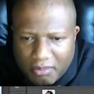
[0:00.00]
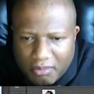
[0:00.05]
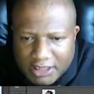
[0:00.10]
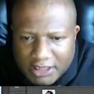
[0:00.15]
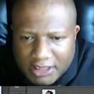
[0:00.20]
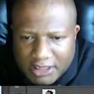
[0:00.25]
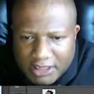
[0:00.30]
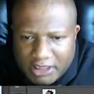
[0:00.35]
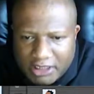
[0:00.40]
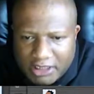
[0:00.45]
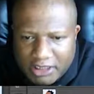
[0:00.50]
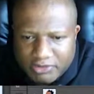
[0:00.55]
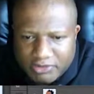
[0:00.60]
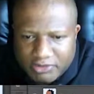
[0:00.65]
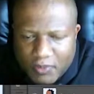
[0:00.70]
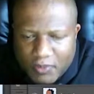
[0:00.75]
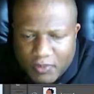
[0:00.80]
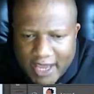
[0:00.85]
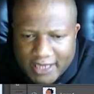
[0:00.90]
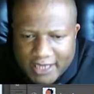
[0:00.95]
team of
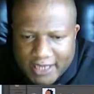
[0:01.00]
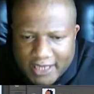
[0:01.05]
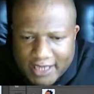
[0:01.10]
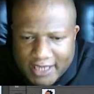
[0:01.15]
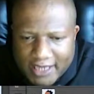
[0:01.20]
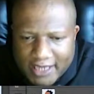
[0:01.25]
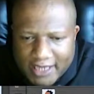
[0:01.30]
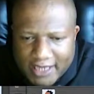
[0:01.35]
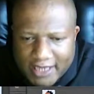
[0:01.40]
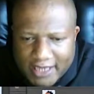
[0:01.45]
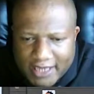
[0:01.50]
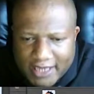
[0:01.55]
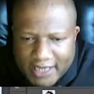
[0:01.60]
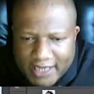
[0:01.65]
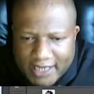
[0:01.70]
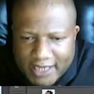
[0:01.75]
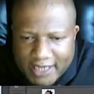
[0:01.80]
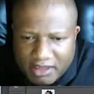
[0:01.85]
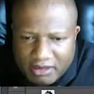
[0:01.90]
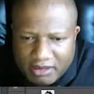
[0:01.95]
Swagtastics
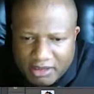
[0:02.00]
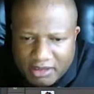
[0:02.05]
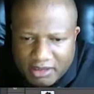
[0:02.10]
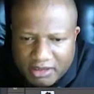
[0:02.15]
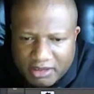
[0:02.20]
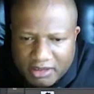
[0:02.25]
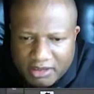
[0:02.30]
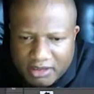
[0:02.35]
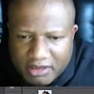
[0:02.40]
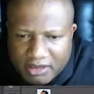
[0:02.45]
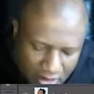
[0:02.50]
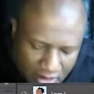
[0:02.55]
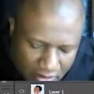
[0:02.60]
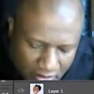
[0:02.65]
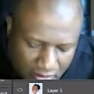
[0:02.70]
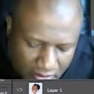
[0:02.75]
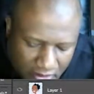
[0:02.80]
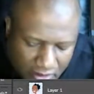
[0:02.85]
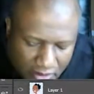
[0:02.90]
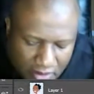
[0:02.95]
handle it, because, you know.
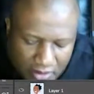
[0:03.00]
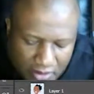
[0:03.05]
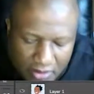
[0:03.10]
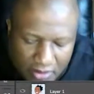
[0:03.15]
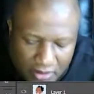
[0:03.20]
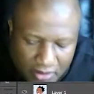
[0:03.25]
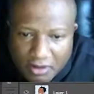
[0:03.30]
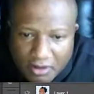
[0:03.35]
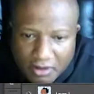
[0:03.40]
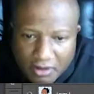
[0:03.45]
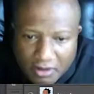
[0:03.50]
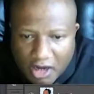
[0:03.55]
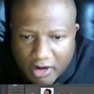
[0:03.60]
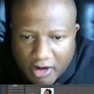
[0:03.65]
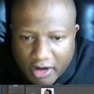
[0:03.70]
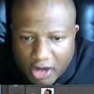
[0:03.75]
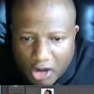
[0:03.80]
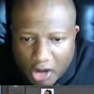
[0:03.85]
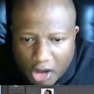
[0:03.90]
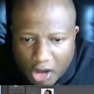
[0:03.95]
All
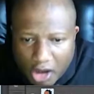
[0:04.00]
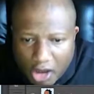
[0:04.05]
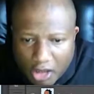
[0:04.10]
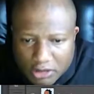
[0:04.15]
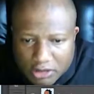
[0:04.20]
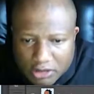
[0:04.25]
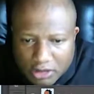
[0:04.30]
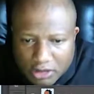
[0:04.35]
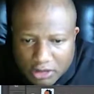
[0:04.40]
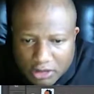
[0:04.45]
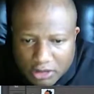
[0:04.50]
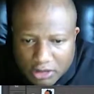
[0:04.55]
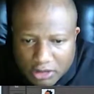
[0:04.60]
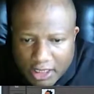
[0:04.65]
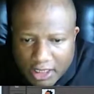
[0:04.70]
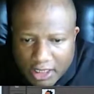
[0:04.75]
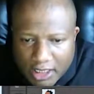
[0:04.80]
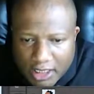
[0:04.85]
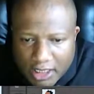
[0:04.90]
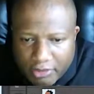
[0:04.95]
right, Alt,
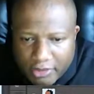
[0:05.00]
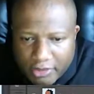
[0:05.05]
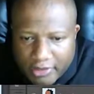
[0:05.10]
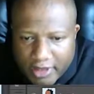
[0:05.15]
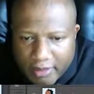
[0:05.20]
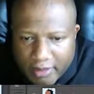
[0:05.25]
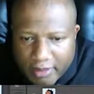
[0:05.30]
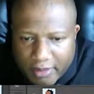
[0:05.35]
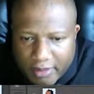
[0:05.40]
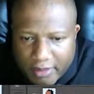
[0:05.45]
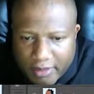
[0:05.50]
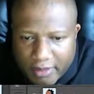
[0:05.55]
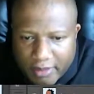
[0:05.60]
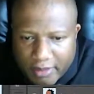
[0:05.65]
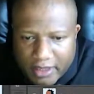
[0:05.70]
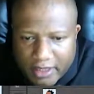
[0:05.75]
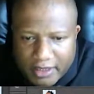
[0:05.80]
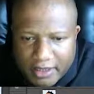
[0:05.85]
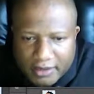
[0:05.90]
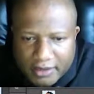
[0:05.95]
and bring that back
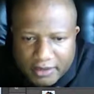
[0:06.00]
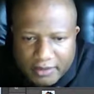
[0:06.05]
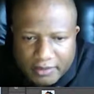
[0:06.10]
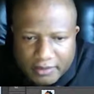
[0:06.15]
in,